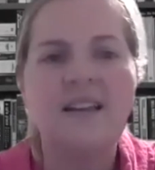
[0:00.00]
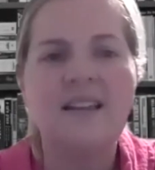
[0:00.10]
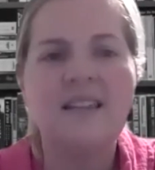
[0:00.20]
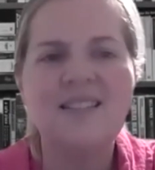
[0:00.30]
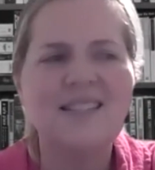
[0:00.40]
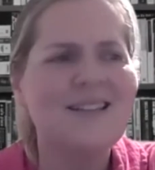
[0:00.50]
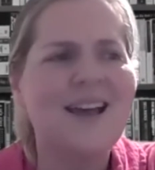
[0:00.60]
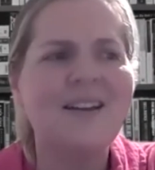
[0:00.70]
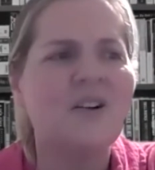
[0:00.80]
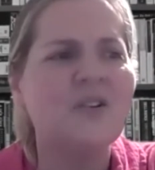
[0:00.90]
This is
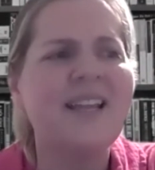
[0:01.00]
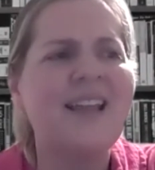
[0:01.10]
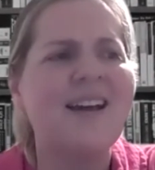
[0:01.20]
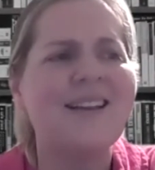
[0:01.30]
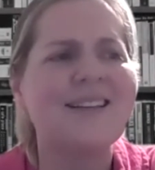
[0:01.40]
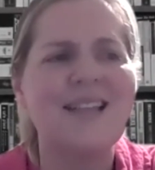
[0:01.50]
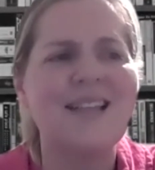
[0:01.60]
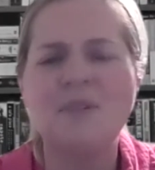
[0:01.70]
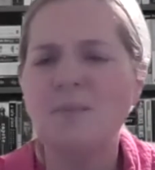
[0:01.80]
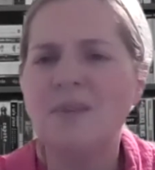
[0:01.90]
not only
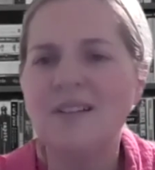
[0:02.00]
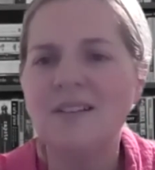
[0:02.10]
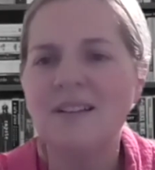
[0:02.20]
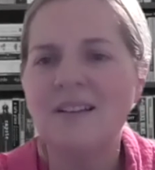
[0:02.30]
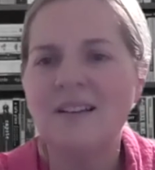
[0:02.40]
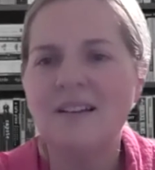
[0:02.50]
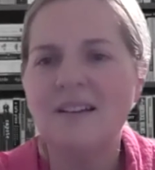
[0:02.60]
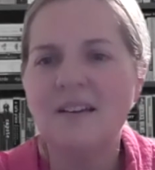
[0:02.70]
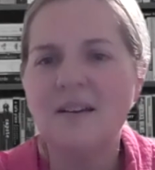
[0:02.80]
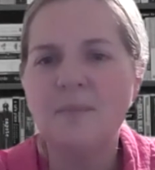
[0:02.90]
unacceptable,
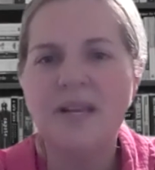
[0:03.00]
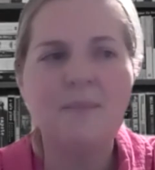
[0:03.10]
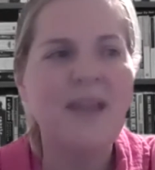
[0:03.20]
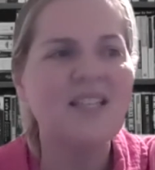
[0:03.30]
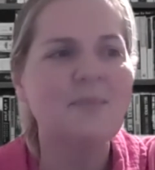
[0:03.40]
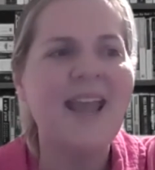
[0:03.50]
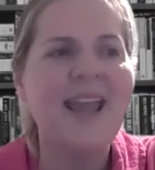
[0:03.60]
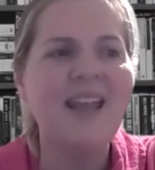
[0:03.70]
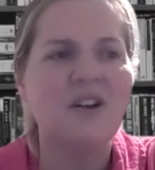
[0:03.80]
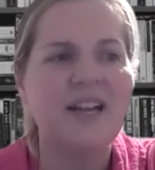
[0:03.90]
but it makes me
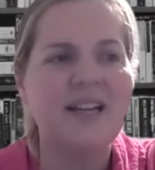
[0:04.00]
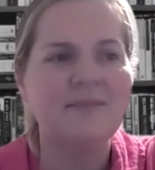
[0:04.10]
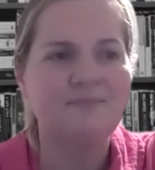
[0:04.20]
angry.